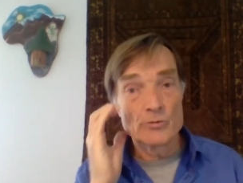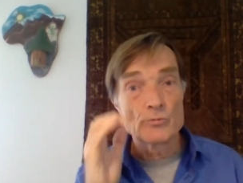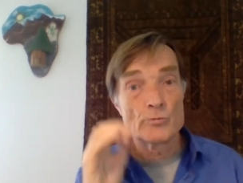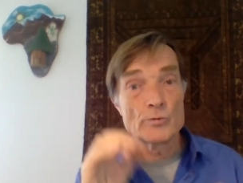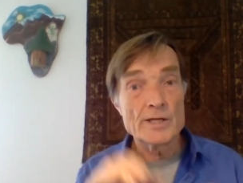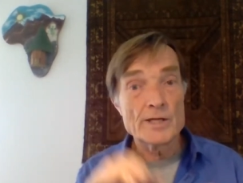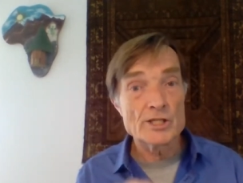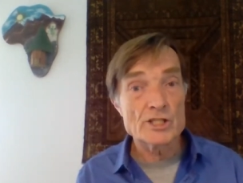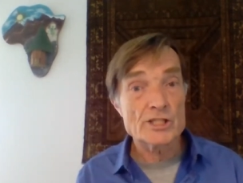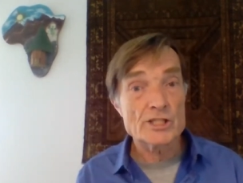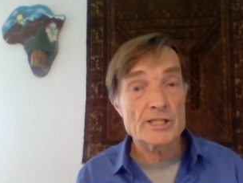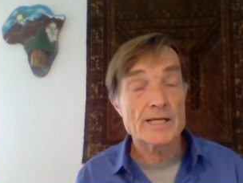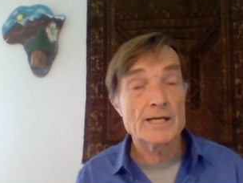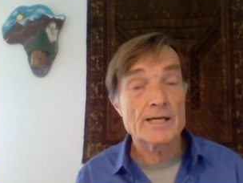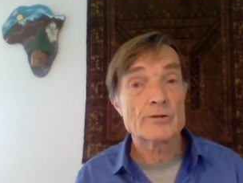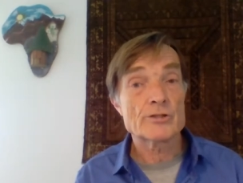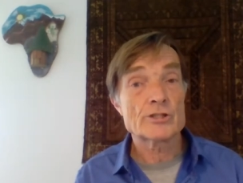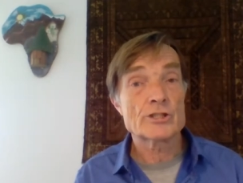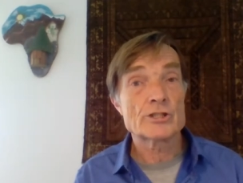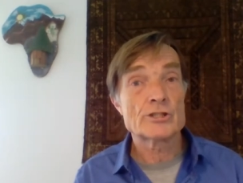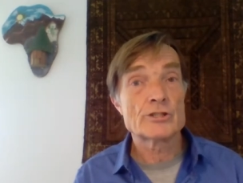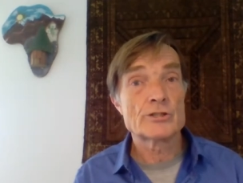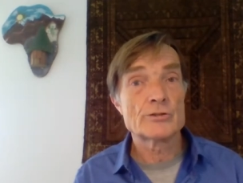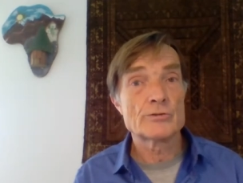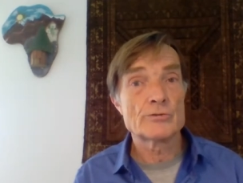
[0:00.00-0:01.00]
reached out
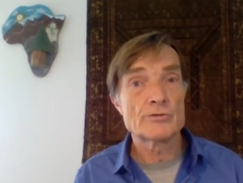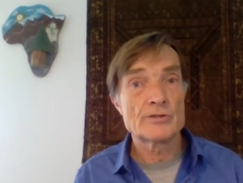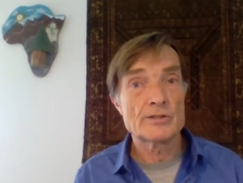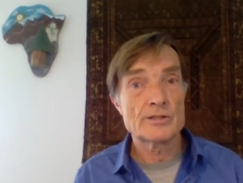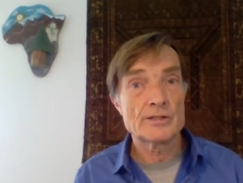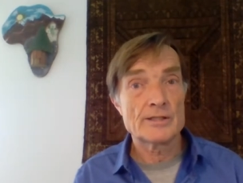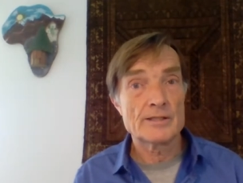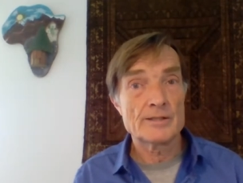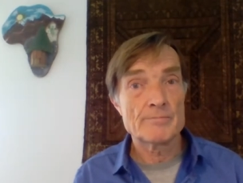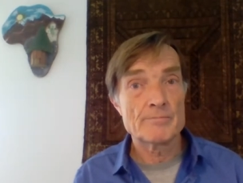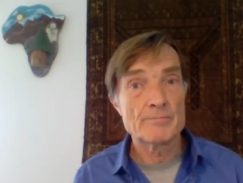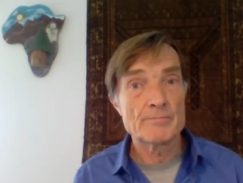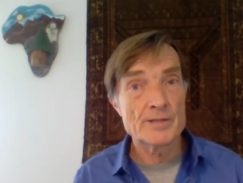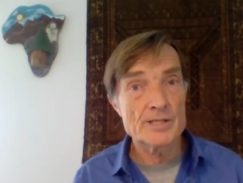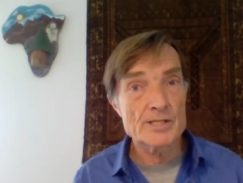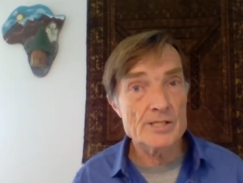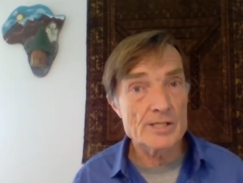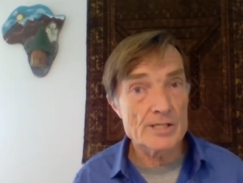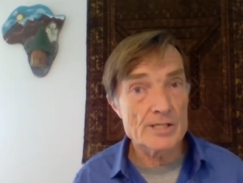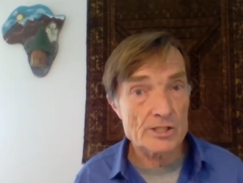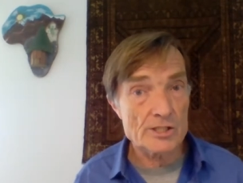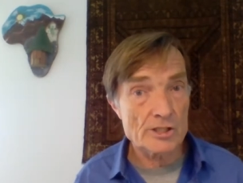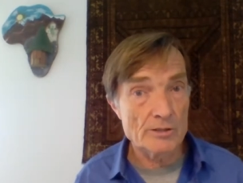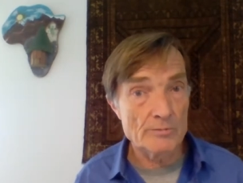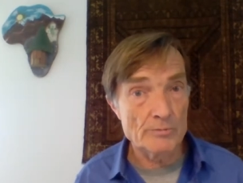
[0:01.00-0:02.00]
to the
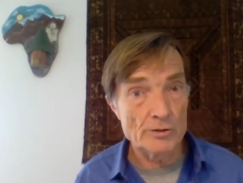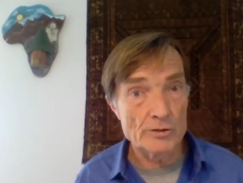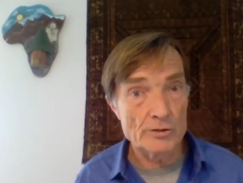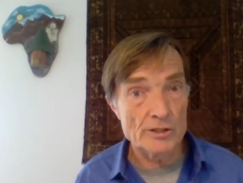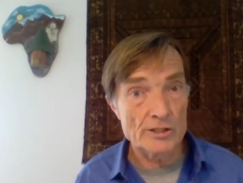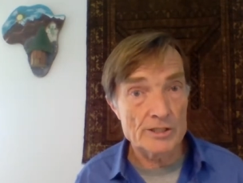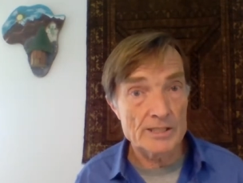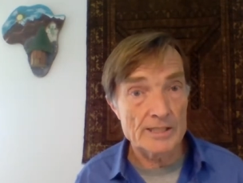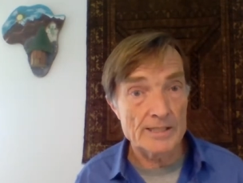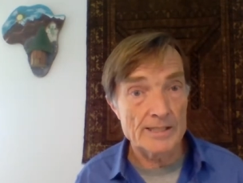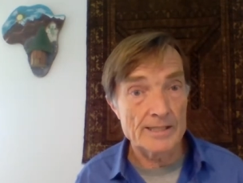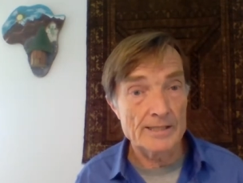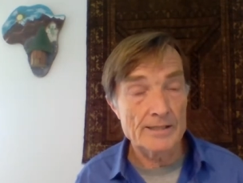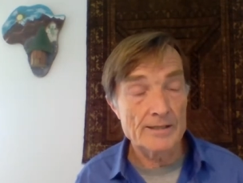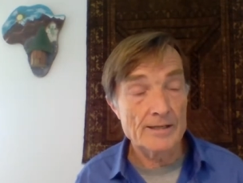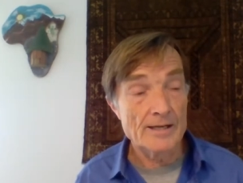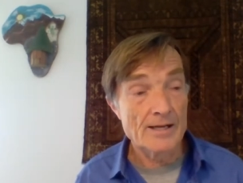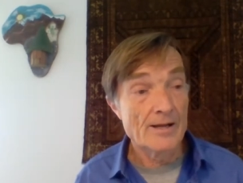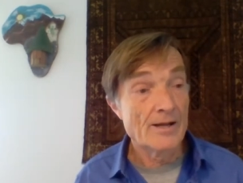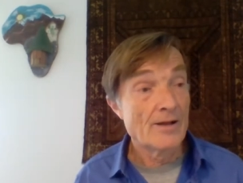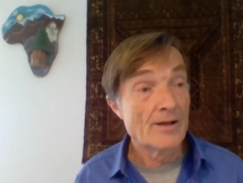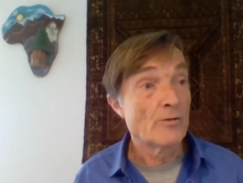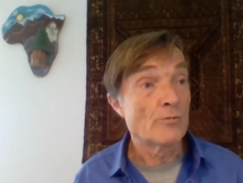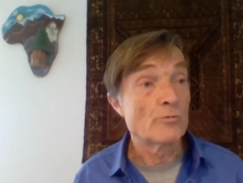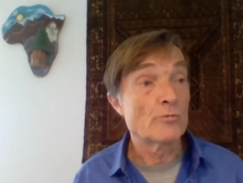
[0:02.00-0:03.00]
business community,
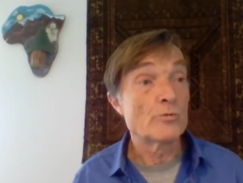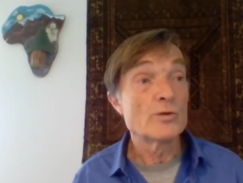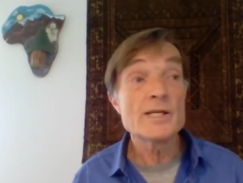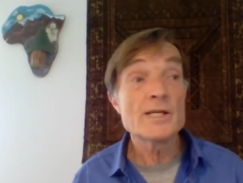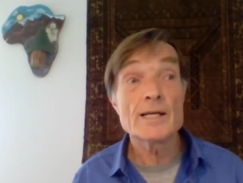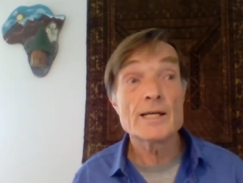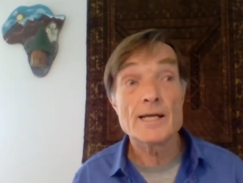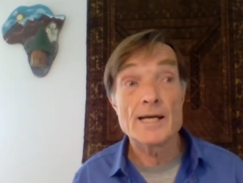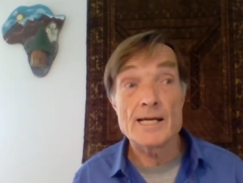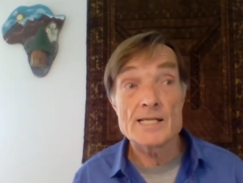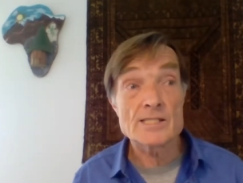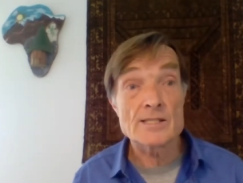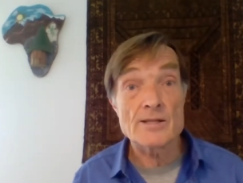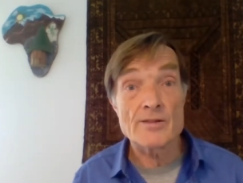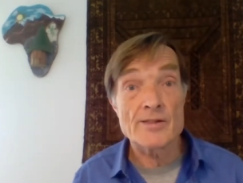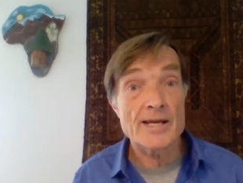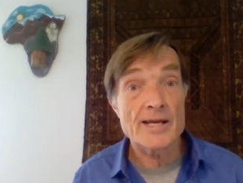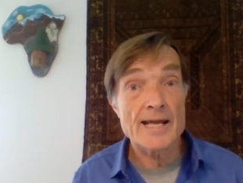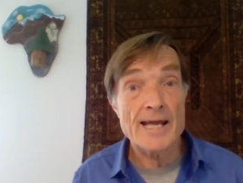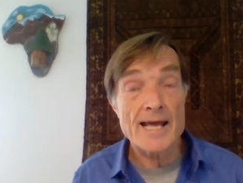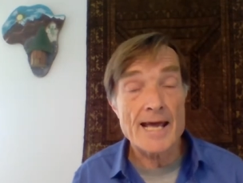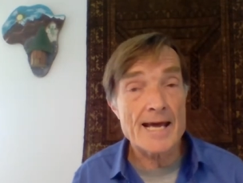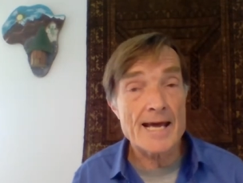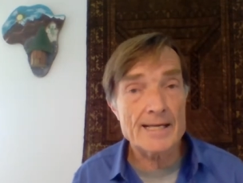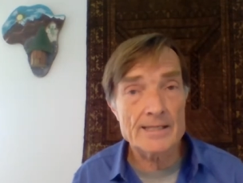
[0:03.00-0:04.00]
realized that
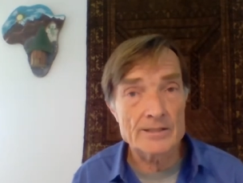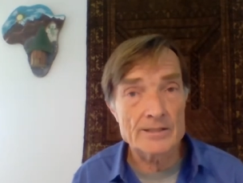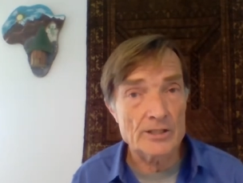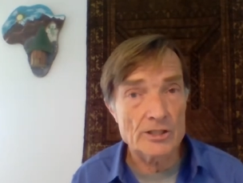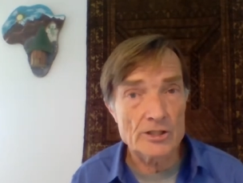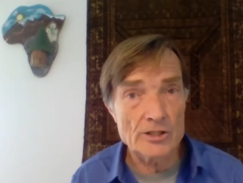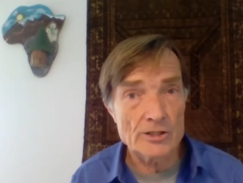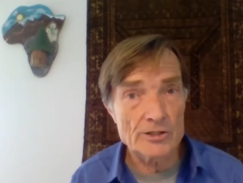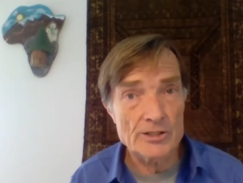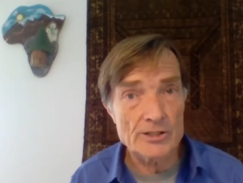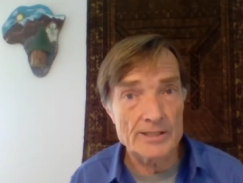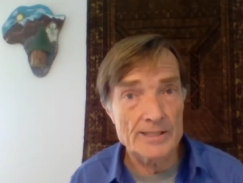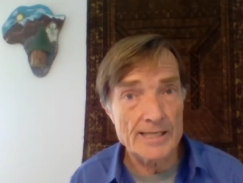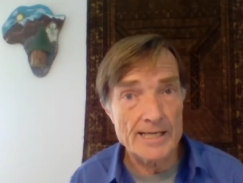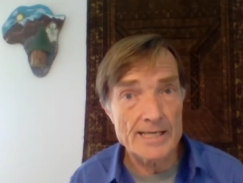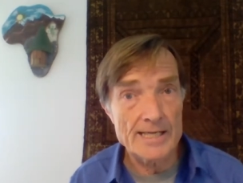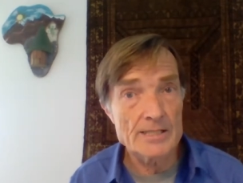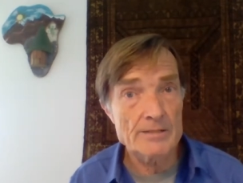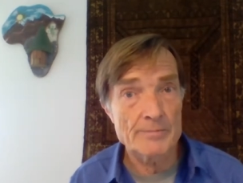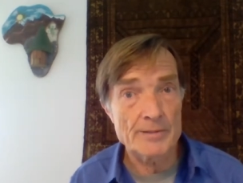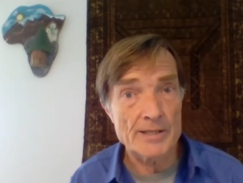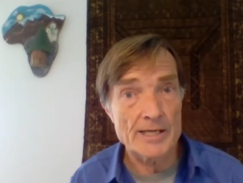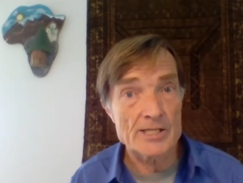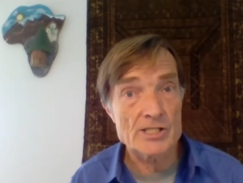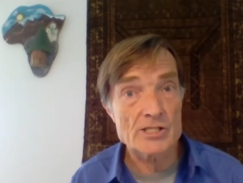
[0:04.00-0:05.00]
they hadn't got a
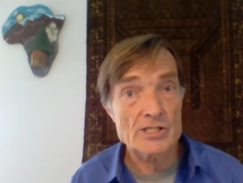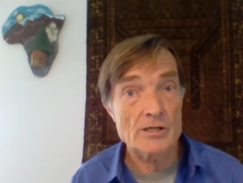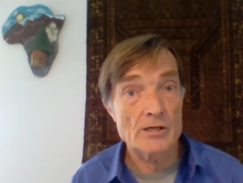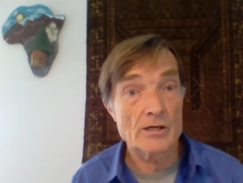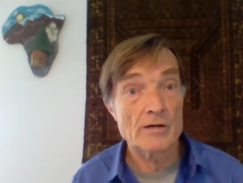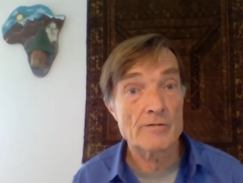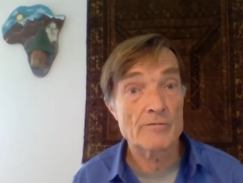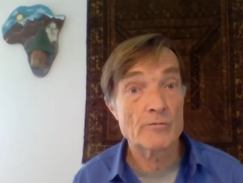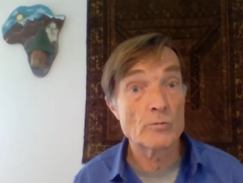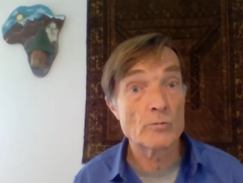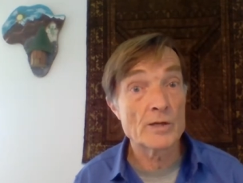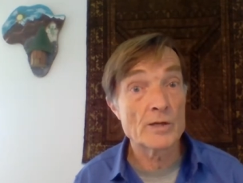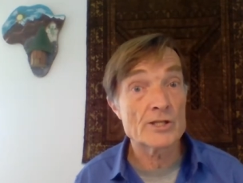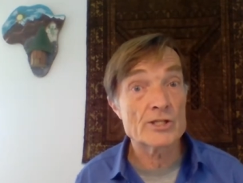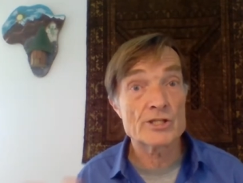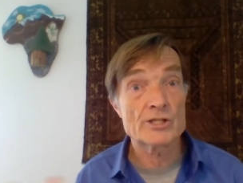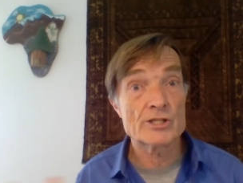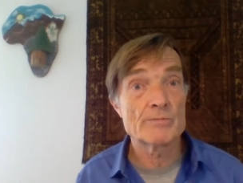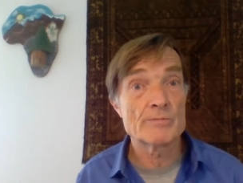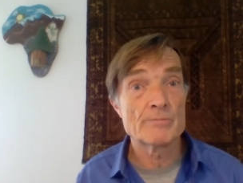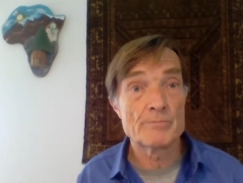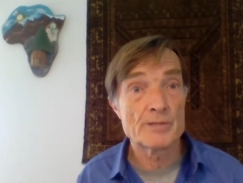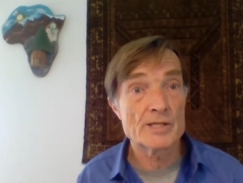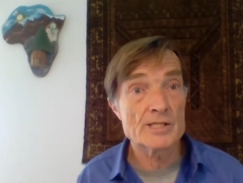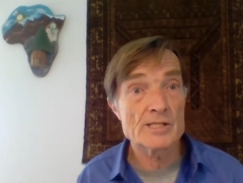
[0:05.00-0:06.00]
database of
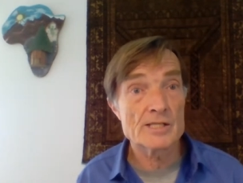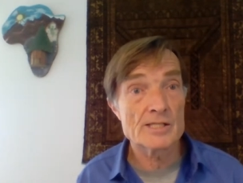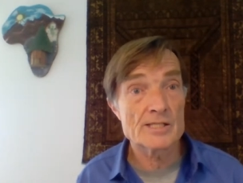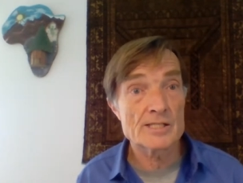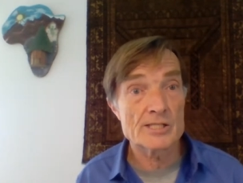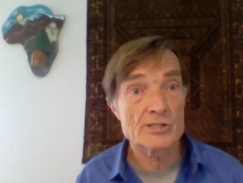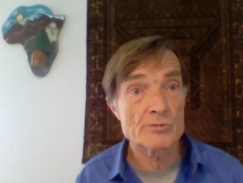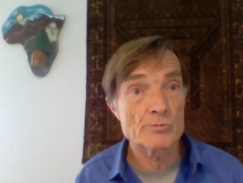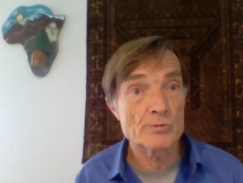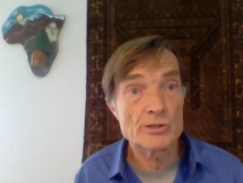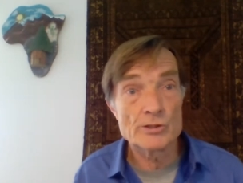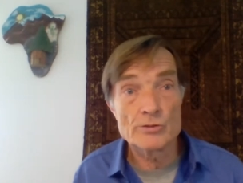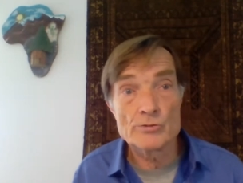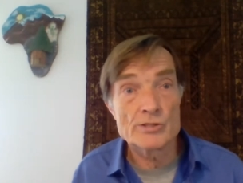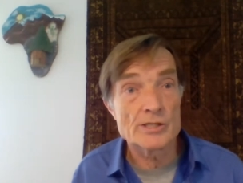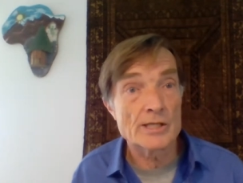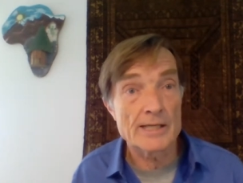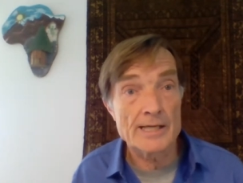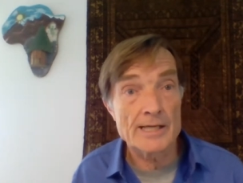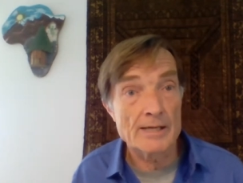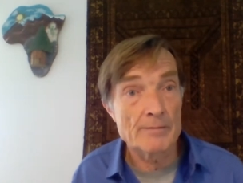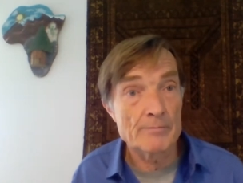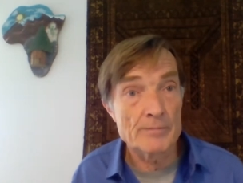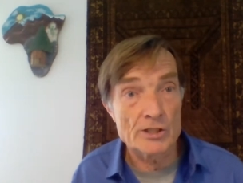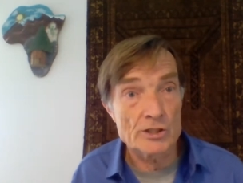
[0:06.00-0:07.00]
which businesses were
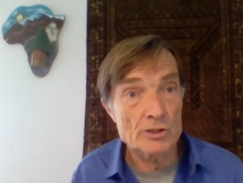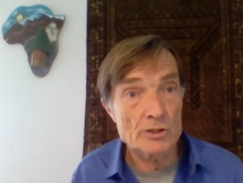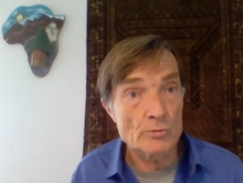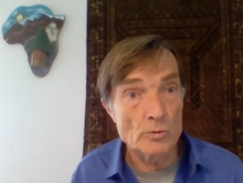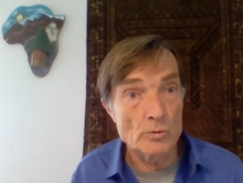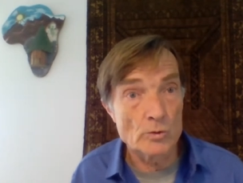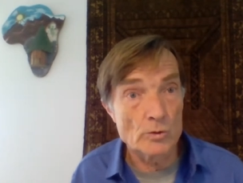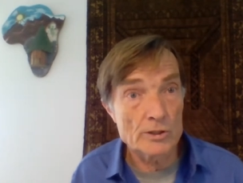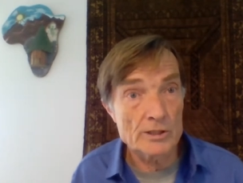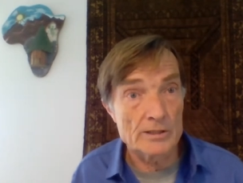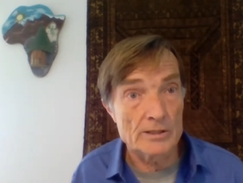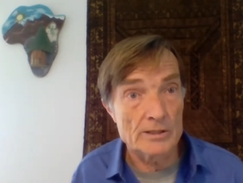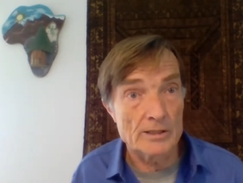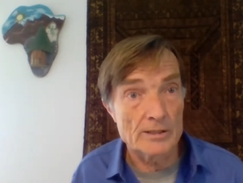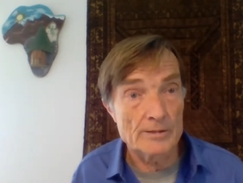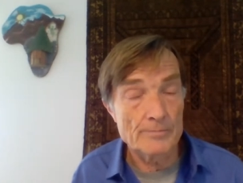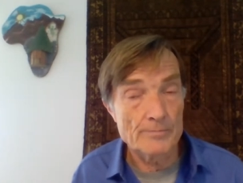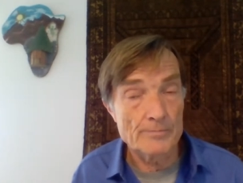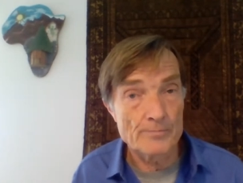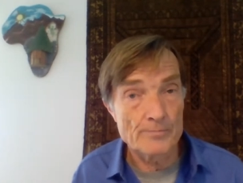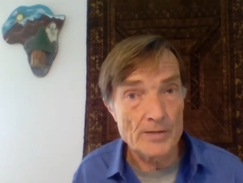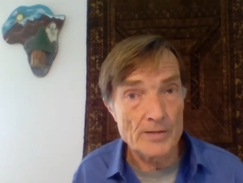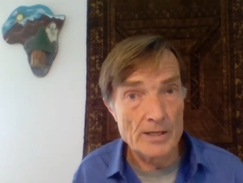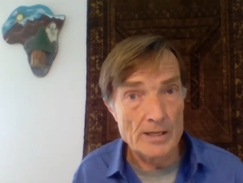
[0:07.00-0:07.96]
using how much water,